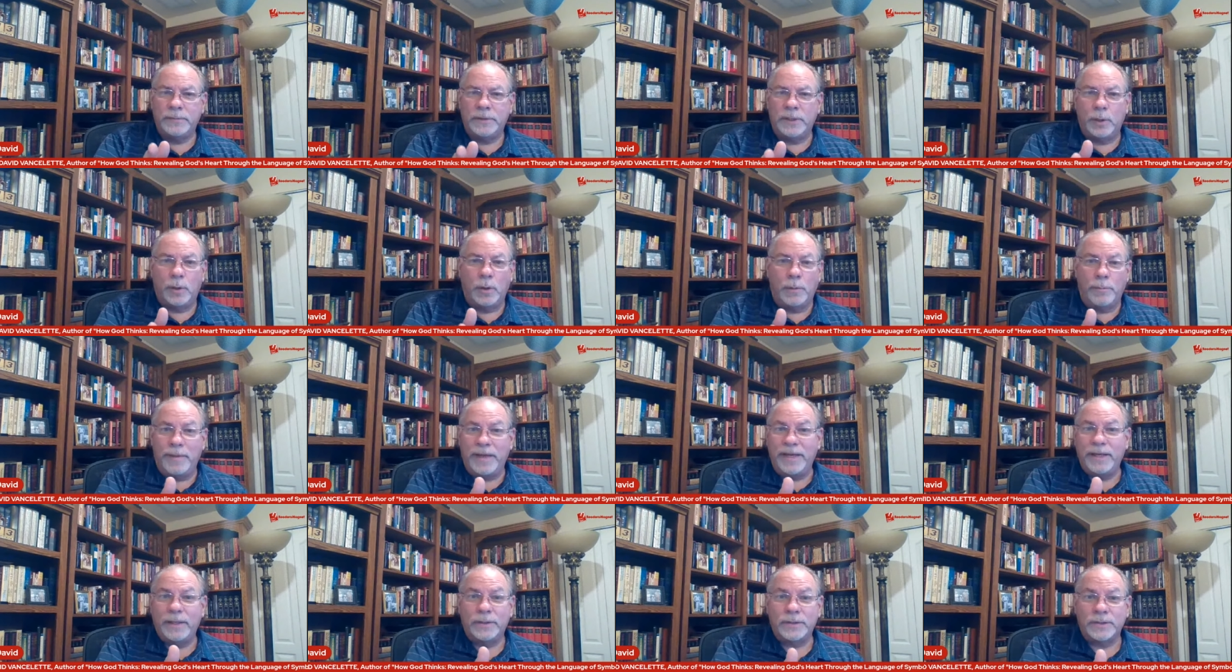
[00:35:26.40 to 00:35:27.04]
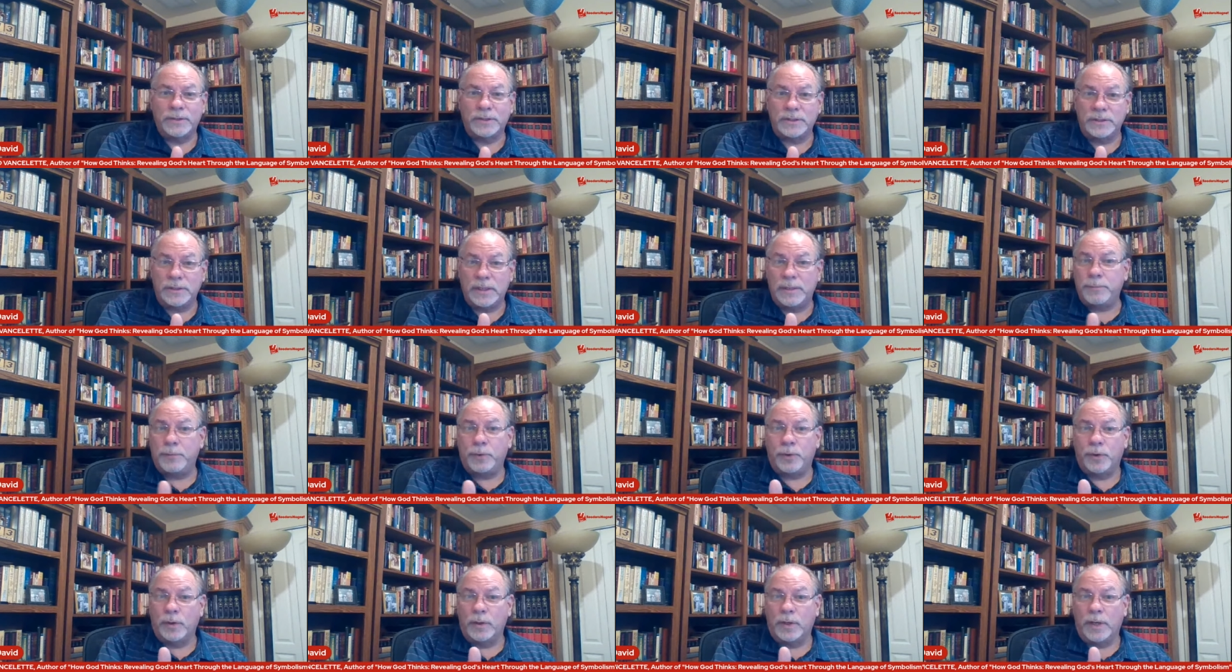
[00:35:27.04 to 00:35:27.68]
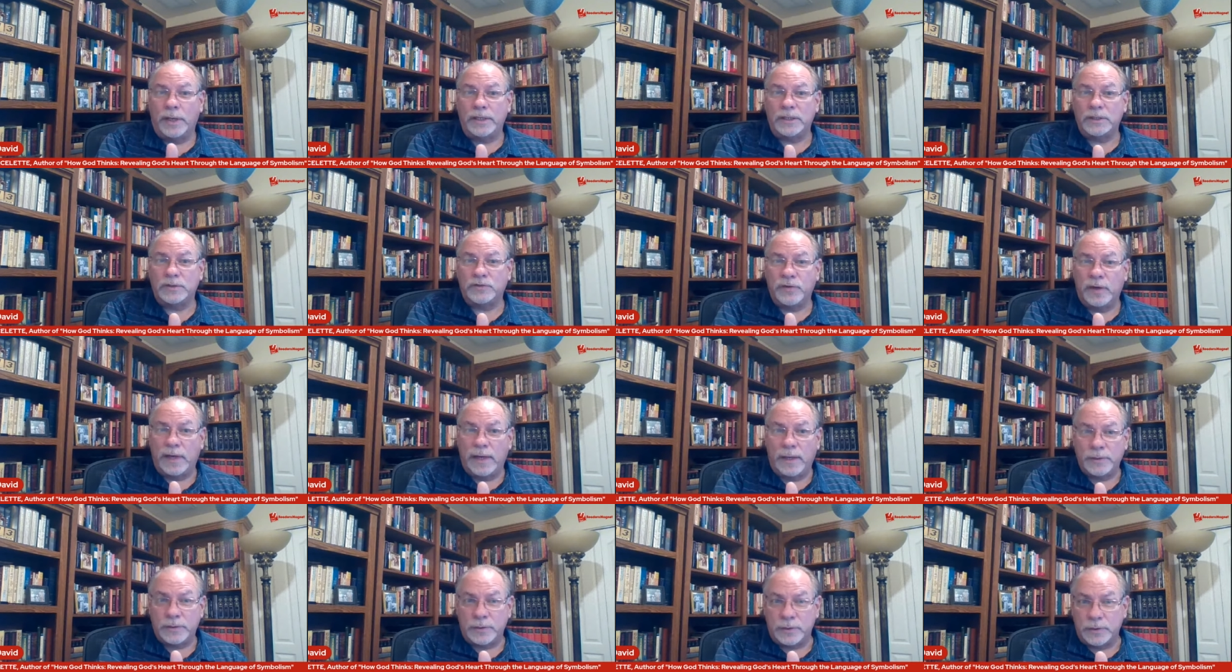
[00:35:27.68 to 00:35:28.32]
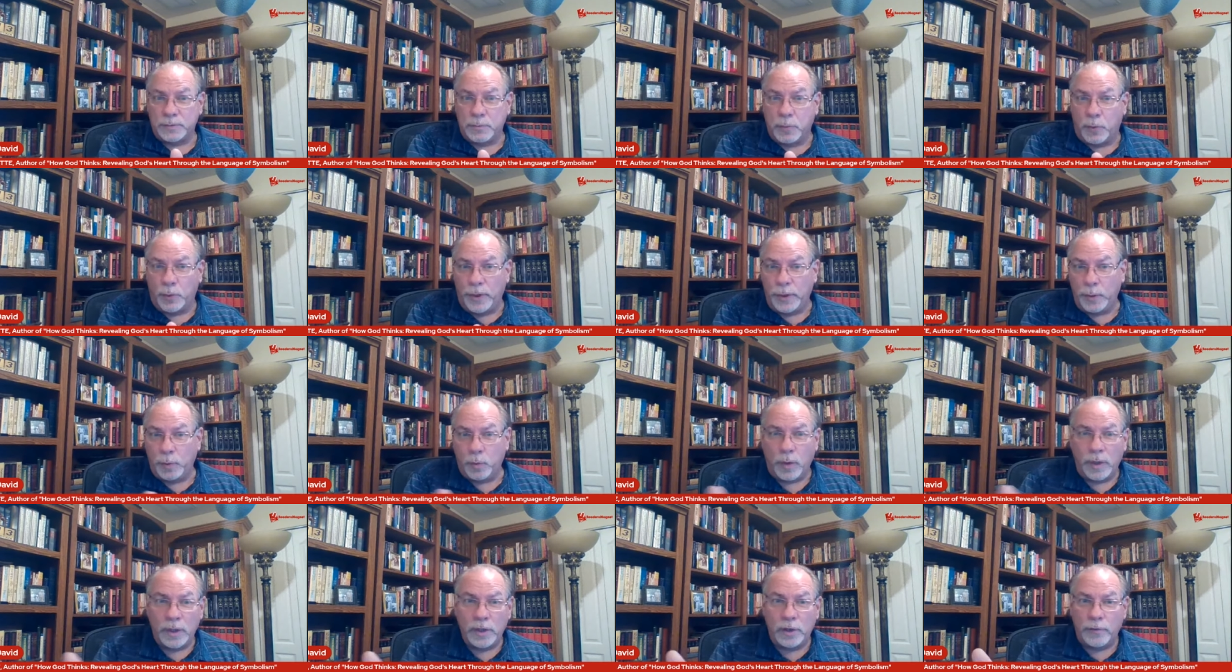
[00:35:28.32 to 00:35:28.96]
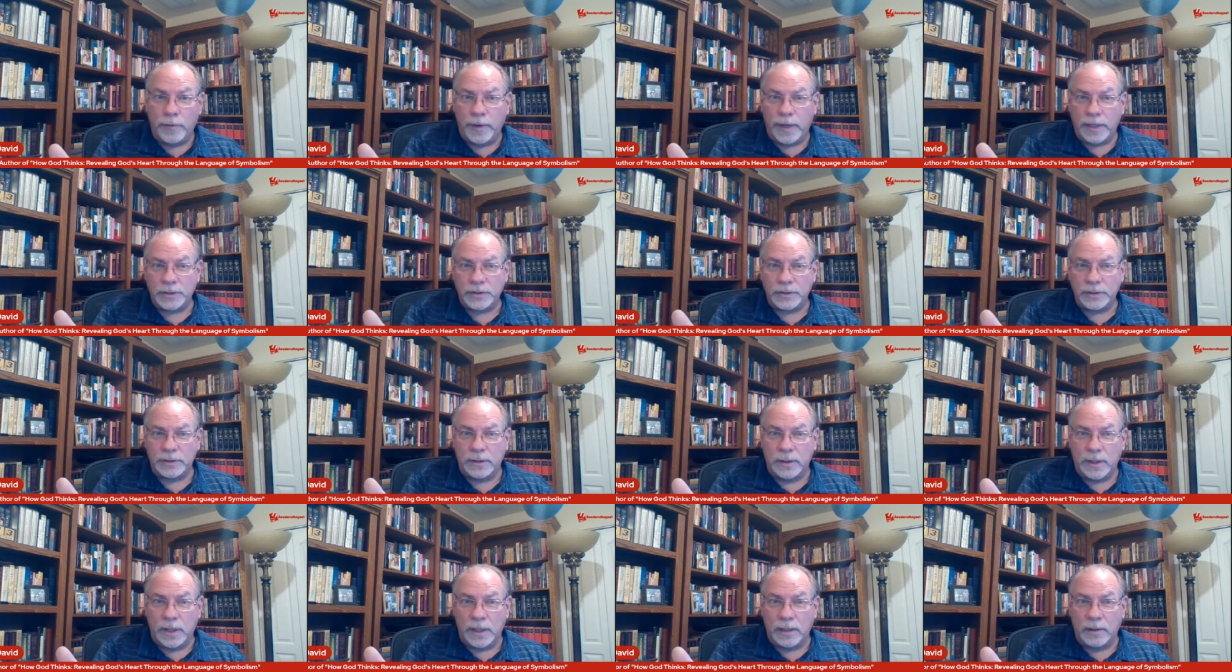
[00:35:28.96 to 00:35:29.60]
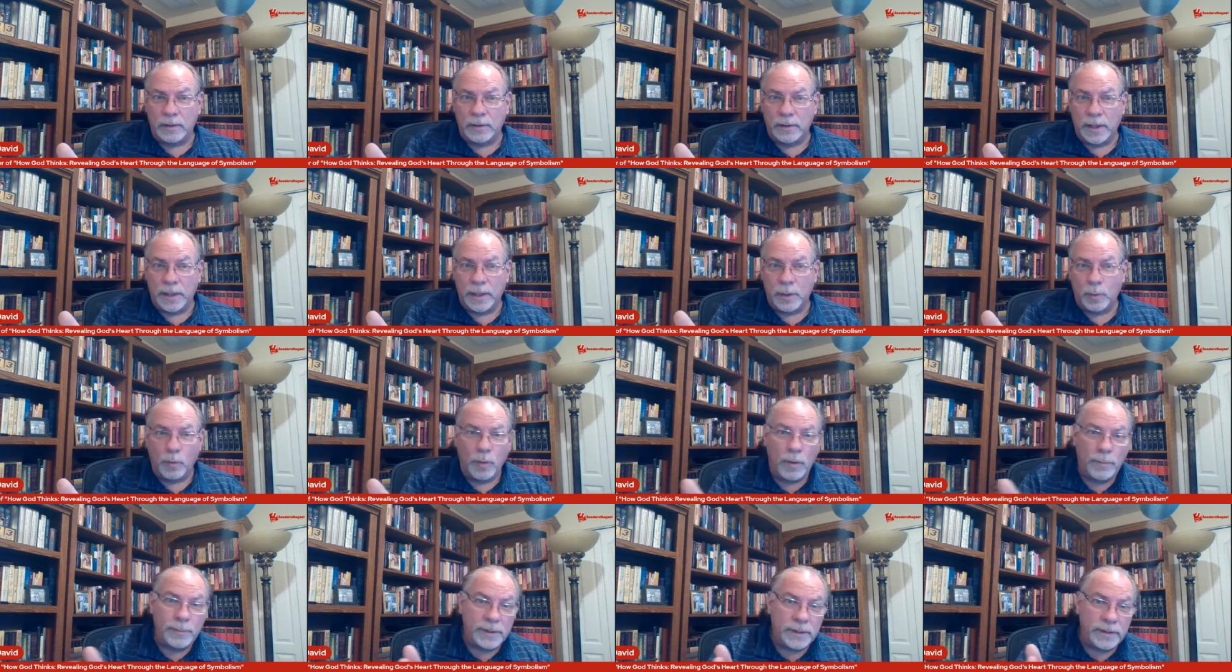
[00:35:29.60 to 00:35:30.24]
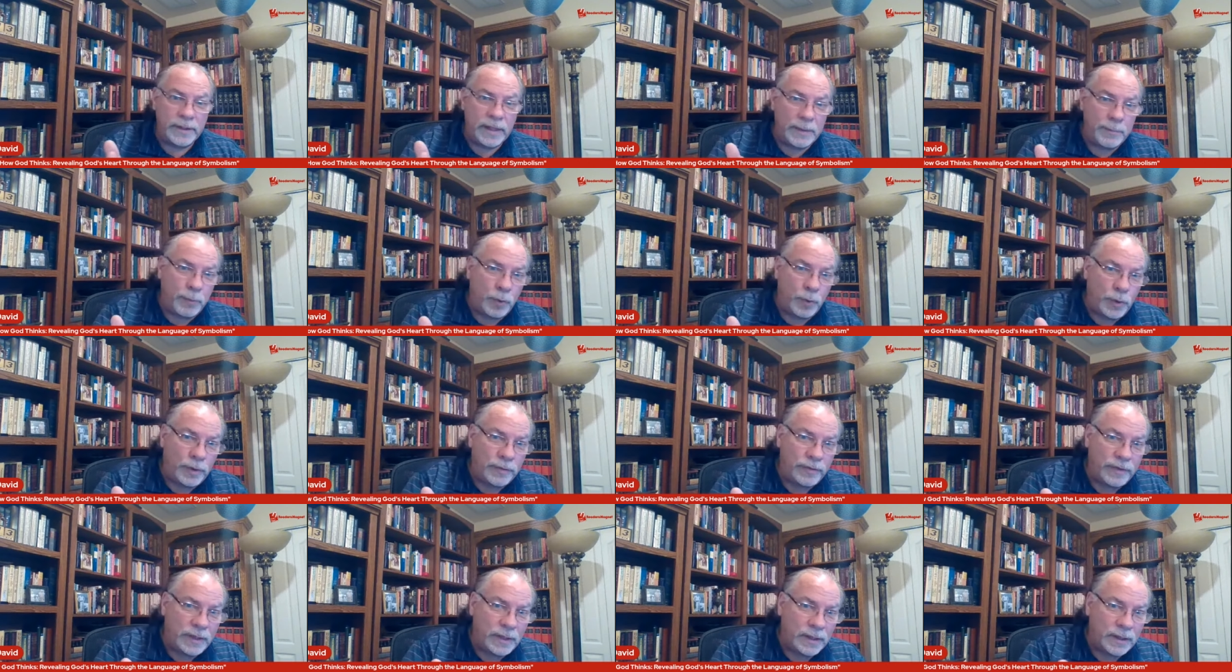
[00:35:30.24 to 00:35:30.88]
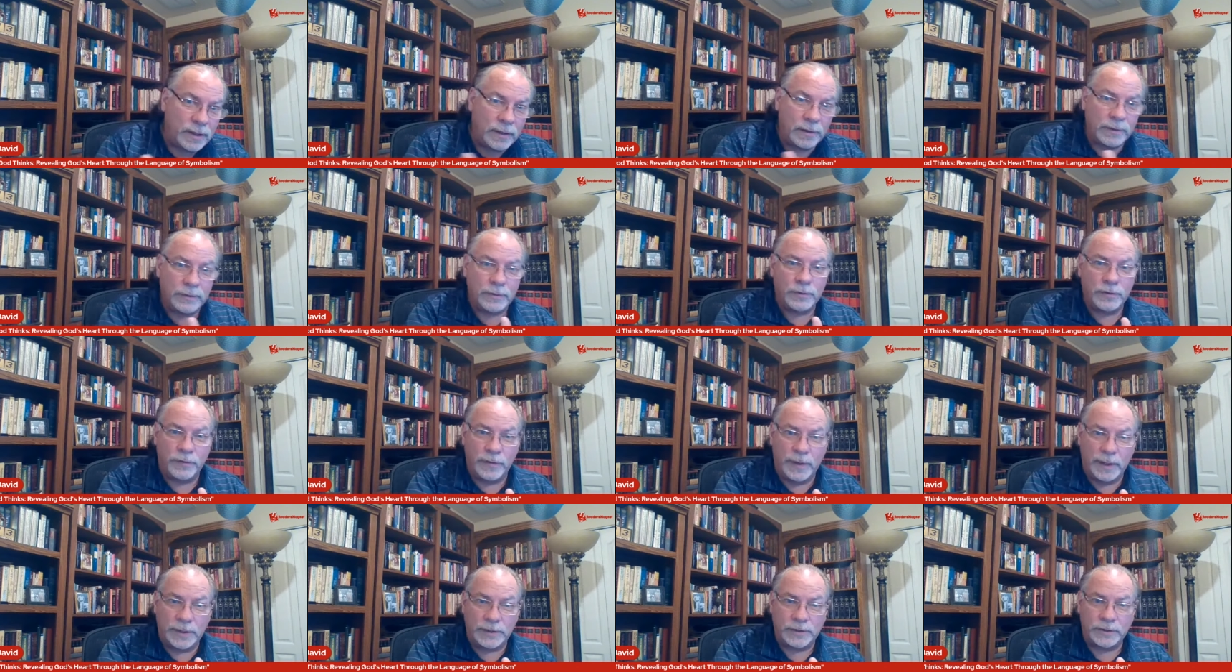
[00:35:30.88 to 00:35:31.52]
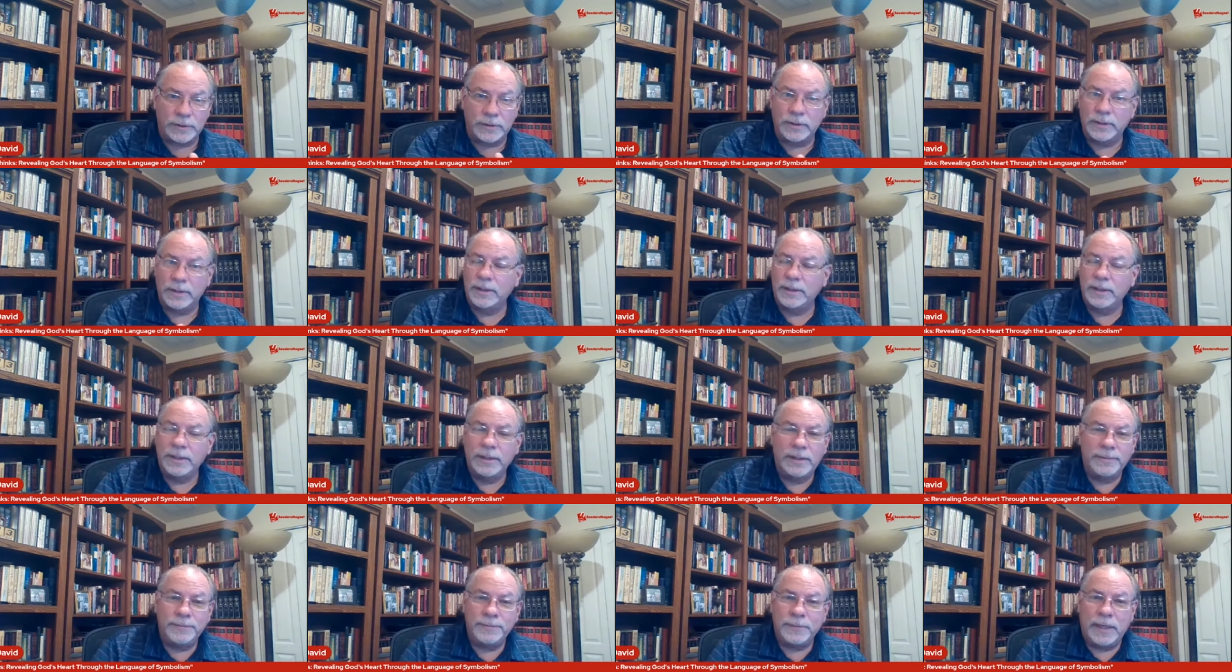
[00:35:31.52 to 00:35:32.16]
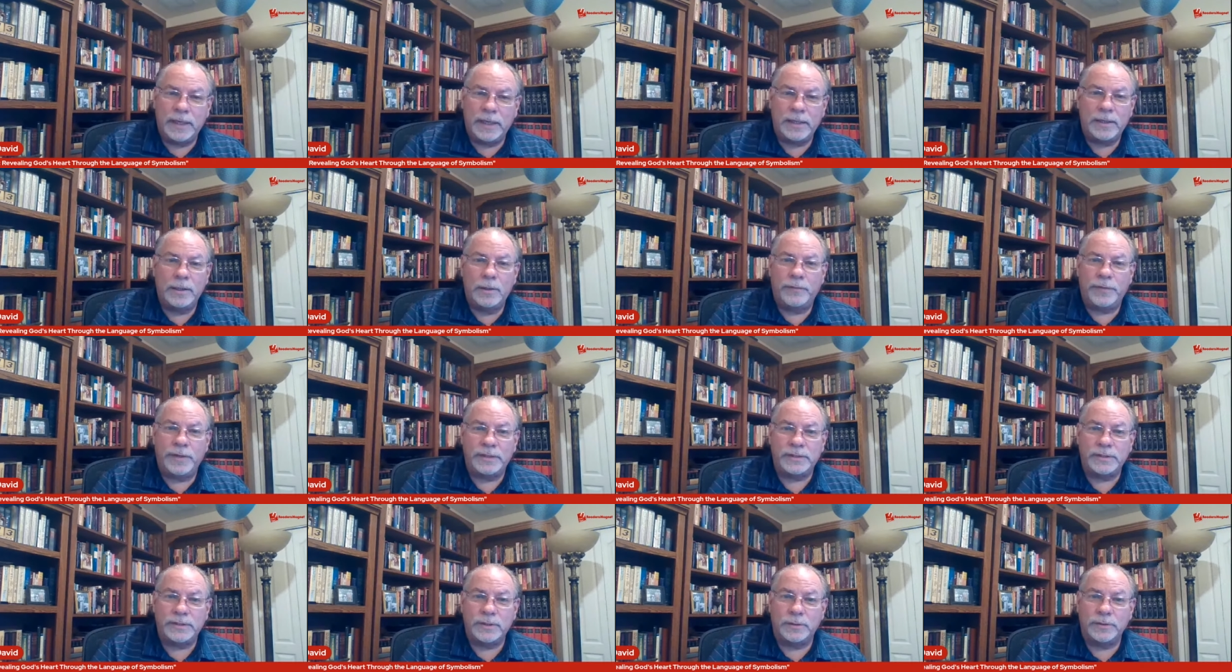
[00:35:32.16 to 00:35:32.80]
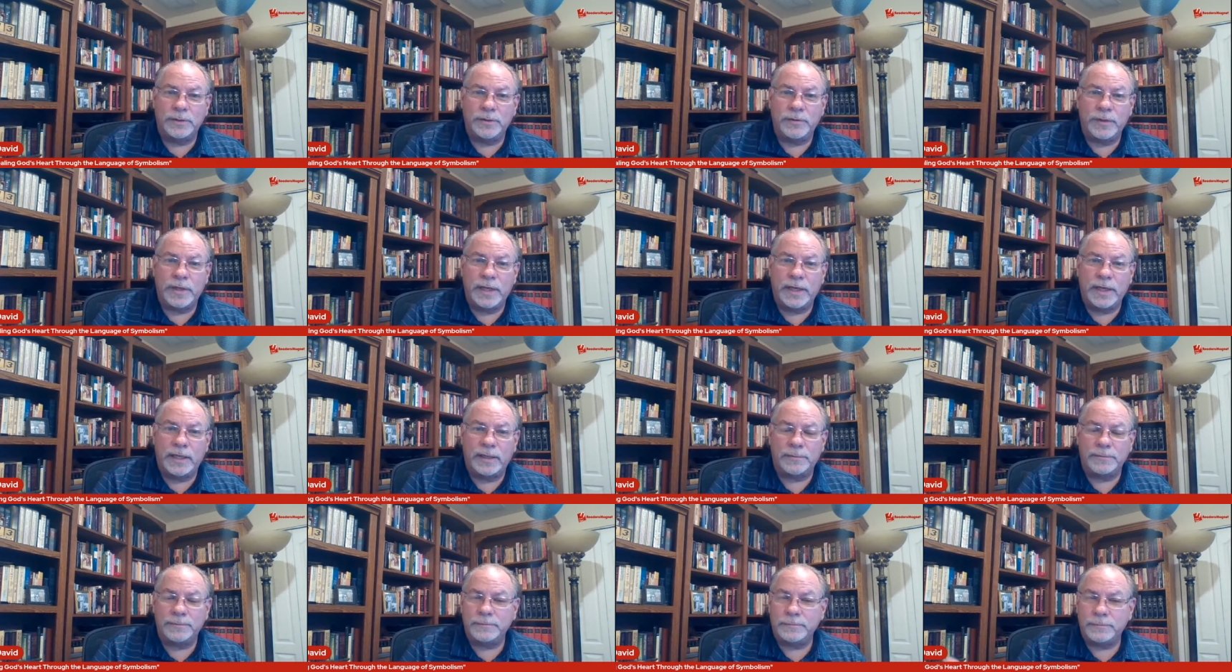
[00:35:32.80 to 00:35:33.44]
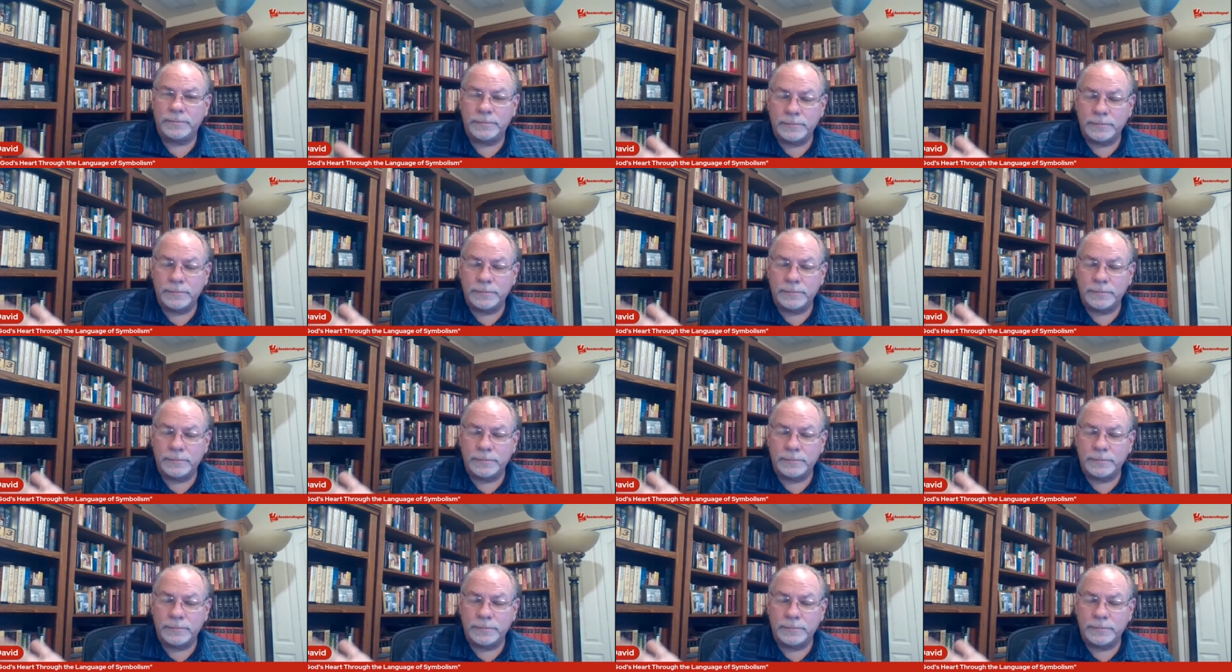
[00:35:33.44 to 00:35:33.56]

You know, a male's zipper on his trousers point one direction. On a on a woman, they point the other direction. I don't know if they still do that.